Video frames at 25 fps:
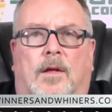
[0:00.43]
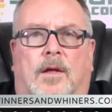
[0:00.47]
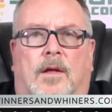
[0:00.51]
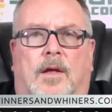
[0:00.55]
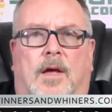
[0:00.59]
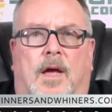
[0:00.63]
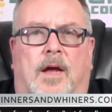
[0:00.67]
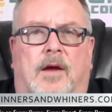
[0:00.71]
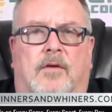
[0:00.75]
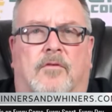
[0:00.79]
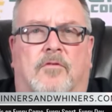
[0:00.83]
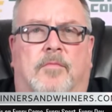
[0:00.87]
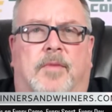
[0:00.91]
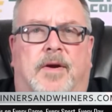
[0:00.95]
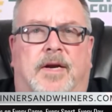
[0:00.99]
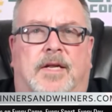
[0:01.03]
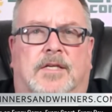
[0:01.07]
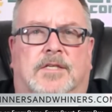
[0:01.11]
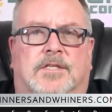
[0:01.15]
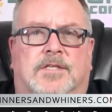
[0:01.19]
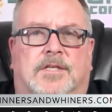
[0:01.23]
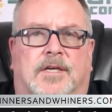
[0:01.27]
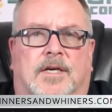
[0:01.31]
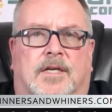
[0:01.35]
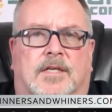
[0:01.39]
Hey everybody,
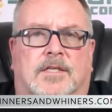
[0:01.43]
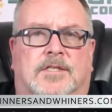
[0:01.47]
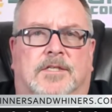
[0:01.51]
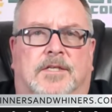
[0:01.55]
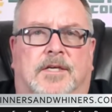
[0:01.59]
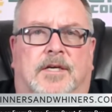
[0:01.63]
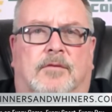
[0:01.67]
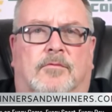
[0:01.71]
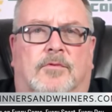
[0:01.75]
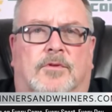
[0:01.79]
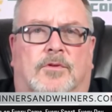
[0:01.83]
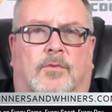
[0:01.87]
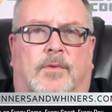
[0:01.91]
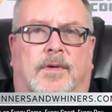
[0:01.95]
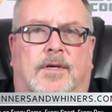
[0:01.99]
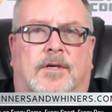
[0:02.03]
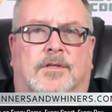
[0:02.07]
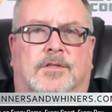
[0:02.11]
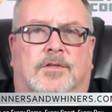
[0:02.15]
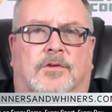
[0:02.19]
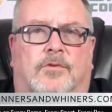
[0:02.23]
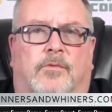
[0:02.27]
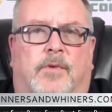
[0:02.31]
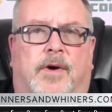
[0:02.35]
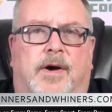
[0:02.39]
it's Scott Steen with
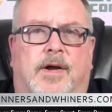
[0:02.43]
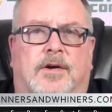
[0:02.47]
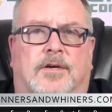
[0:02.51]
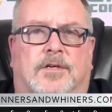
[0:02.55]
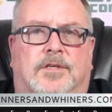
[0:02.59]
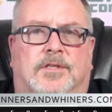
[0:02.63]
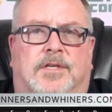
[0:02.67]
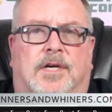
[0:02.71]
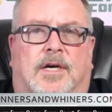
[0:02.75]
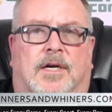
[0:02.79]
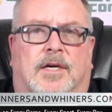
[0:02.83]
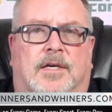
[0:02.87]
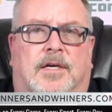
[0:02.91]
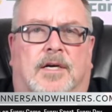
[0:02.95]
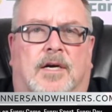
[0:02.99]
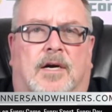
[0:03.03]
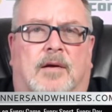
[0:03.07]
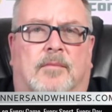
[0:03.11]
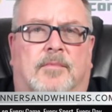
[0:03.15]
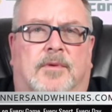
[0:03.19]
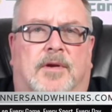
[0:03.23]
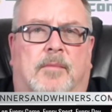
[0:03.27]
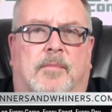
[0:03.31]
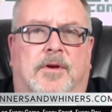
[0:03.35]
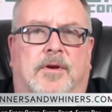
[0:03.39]

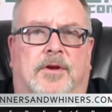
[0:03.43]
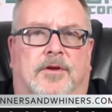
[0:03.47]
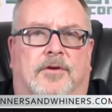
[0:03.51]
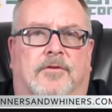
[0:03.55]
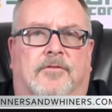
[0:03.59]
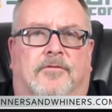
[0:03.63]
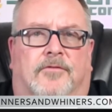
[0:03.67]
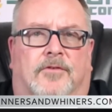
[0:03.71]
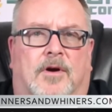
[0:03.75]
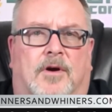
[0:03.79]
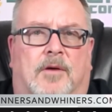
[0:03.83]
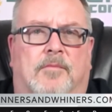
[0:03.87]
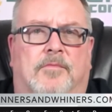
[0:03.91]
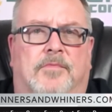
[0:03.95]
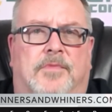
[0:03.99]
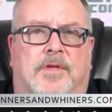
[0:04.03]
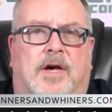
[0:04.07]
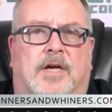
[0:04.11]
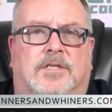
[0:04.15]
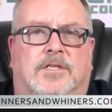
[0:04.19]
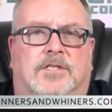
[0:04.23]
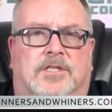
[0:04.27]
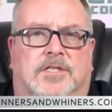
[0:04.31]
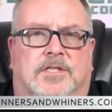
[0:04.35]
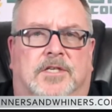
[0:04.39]
winnersandwiners.com coming to you from
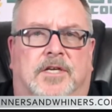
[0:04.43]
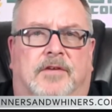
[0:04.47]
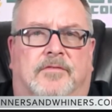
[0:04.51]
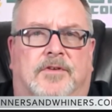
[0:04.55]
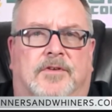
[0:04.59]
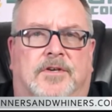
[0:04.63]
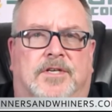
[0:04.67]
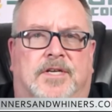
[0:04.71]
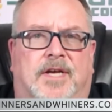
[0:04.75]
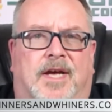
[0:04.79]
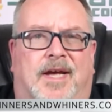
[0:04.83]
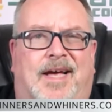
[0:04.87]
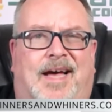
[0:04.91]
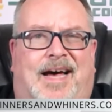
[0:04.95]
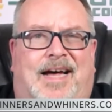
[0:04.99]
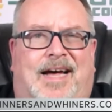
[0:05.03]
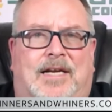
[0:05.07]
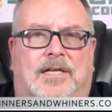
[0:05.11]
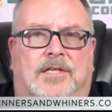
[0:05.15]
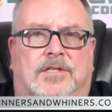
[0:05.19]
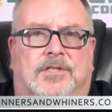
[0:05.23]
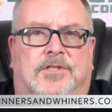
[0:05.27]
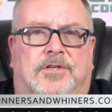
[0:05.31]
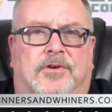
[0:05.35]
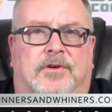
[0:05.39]
the Stephen
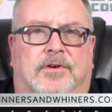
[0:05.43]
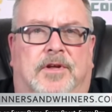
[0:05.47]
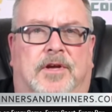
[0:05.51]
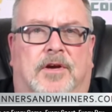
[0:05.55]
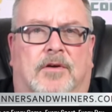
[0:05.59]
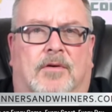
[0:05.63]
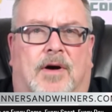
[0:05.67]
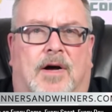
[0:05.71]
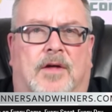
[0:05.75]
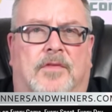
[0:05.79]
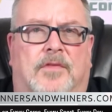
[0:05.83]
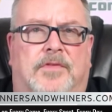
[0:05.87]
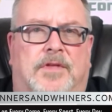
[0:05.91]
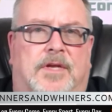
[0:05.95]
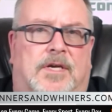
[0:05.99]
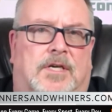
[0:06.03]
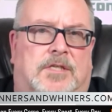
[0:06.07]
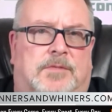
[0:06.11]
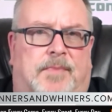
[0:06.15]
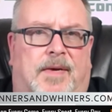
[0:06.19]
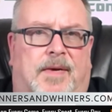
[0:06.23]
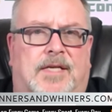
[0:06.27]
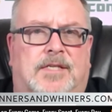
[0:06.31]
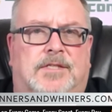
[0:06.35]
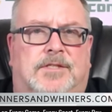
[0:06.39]
Tejada studio on the
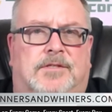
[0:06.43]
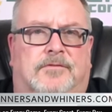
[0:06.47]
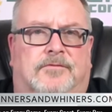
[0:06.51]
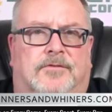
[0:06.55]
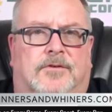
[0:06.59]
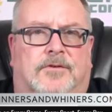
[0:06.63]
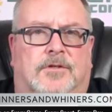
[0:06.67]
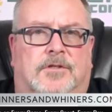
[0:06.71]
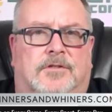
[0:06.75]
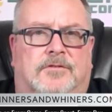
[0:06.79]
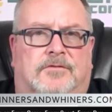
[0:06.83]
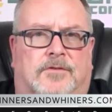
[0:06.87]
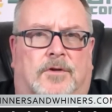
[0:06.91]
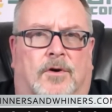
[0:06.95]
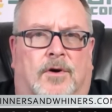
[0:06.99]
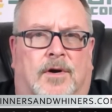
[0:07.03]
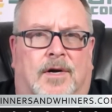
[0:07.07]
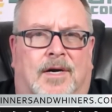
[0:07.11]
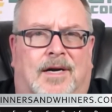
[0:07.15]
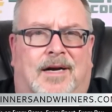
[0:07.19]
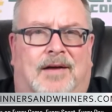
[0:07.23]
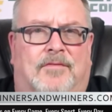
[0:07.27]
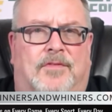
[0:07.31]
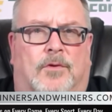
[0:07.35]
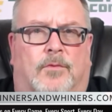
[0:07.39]
expansive first floor
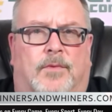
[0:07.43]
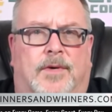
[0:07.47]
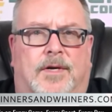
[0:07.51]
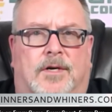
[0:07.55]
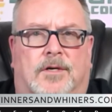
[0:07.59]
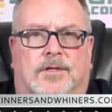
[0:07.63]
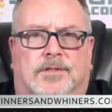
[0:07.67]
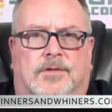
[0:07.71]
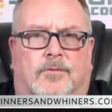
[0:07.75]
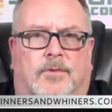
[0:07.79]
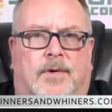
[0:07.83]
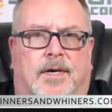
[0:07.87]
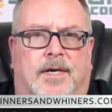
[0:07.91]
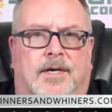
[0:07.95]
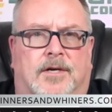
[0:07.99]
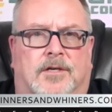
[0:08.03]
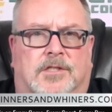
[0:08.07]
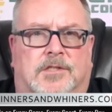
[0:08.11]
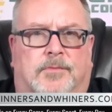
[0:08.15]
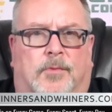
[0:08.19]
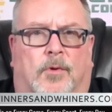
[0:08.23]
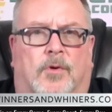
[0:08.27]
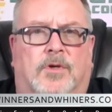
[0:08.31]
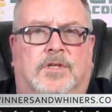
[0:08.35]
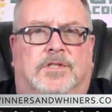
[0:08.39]
of the Winners and Winers
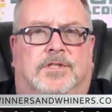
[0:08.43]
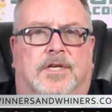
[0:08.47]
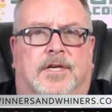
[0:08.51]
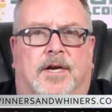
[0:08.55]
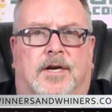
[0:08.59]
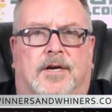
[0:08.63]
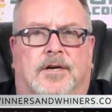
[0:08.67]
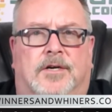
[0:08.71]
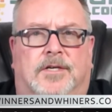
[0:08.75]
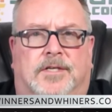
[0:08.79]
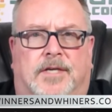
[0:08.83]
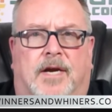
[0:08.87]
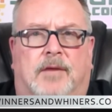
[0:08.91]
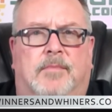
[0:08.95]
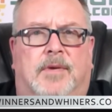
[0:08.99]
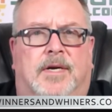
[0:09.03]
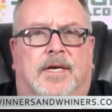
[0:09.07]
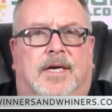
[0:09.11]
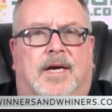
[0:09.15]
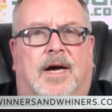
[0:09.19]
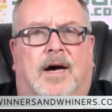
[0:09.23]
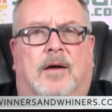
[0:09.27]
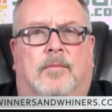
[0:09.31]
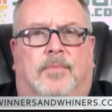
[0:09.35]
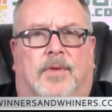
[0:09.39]
Sports and Entertainment
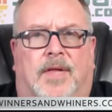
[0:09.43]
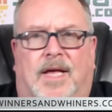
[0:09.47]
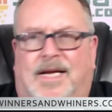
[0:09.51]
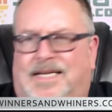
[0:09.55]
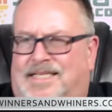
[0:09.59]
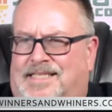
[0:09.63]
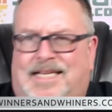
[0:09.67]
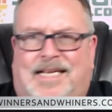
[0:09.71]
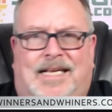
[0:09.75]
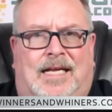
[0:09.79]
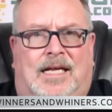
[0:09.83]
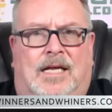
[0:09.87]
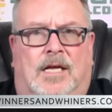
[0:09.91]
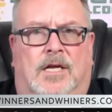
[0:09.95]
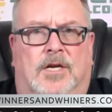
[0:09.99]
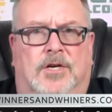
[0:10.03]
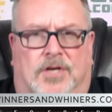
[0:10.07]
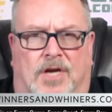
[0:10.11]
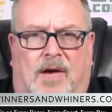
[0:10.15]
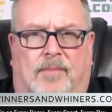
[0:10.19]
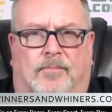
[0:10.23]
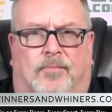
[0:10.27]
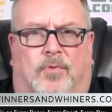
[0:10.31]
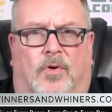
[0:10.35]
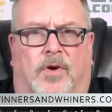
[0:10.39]
Complex
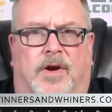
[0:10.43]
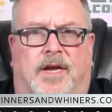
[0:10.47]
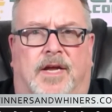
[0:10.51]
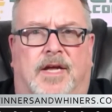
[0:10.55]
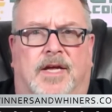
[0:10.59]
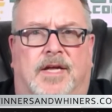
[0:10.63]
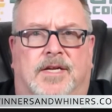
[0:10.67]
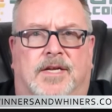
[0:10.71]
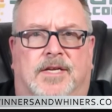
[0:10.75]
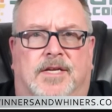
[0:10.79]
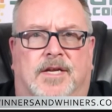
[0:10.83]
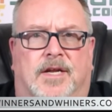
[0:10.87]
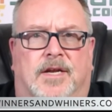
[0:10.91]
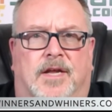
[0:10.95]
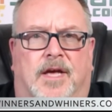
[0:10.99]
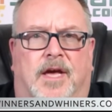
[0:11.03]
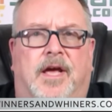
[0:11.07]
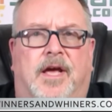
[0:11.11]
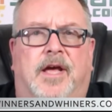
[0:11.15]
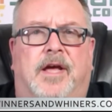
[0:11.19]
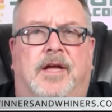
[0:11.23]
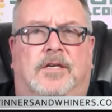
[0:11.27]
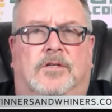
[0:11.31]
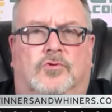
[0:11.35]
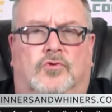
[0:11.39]
to bring you
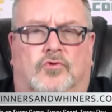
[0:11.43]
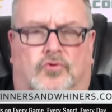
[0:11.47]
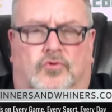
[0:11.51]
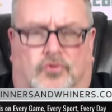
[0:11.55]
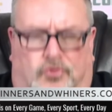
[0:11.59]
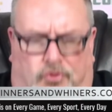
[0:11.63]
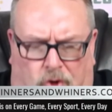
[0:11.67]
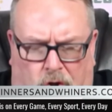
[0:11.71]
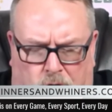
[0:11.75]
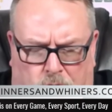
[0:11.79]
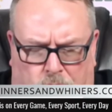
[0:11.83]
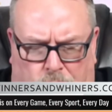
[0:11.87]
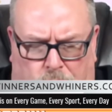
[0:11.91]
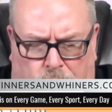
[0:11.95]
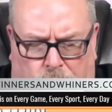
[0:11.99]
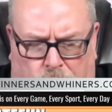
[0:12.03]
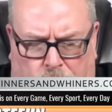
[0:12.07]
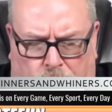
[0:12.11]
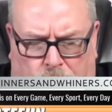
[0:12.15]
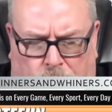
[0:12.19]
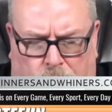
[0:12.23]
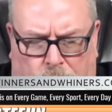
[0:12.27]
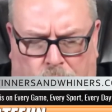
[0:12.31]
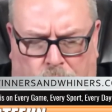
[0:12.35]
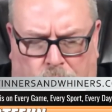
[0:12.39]
today's
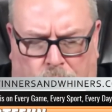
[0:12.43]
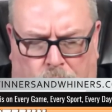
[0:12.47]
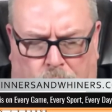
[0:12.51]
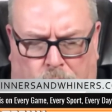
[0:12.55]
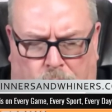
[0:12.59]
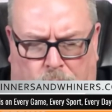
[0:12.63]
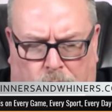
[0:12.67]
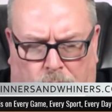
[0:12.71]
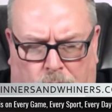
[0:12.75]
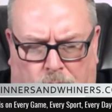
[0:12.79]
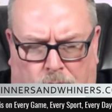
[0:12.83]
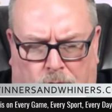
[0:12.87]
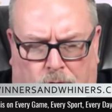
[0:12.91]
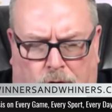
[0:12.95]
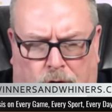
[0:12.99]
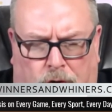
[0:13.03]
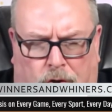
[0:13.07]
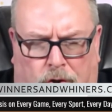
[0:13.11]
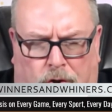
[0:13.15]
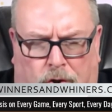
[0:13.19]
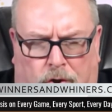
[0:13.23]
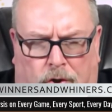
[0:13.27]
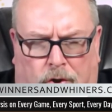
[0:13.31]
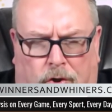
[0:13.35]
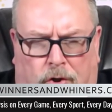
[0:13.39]

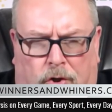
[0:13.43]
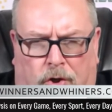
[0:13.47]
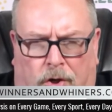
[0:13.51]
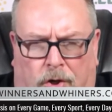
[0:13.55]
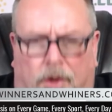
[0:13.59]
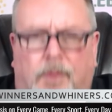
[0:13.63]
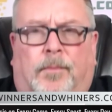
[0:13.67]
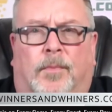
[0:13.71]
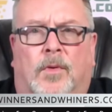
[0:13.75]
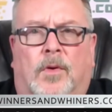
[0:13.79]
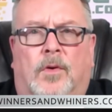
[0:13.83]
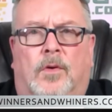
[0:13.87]
Deep-3.